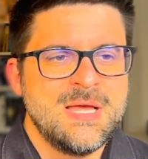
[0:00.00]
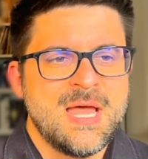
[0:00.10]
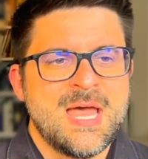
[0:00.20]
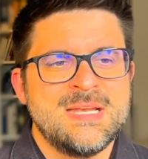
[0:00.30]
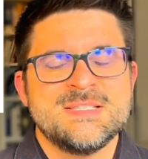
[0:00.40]

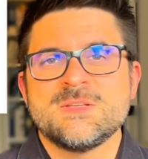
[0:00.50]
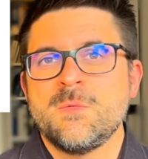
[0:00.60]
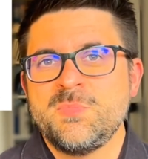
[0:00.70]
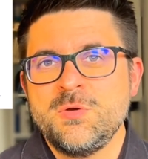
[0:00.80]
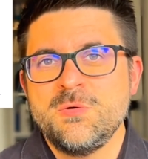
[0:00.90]
and it's
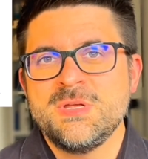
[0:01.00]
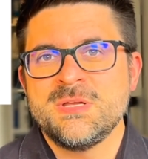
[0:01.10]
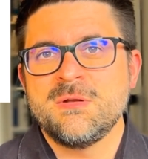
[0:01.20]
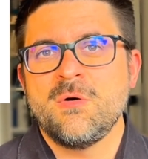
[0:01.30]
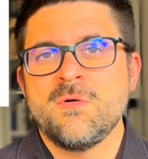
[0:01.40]

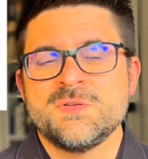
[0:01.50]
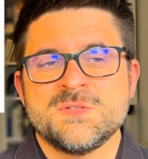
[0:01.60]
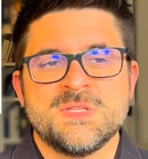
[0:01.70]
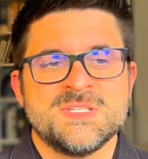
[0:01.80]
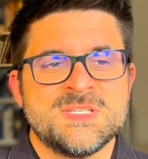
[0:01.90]
computed
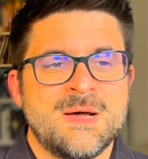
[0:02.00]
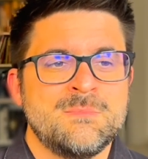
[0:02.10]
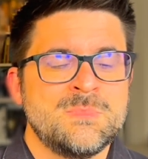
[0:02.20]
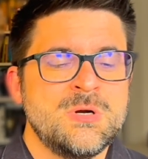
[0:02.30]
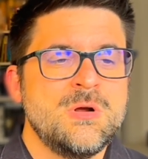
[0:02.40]
as the
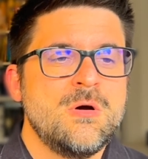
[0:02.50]
sum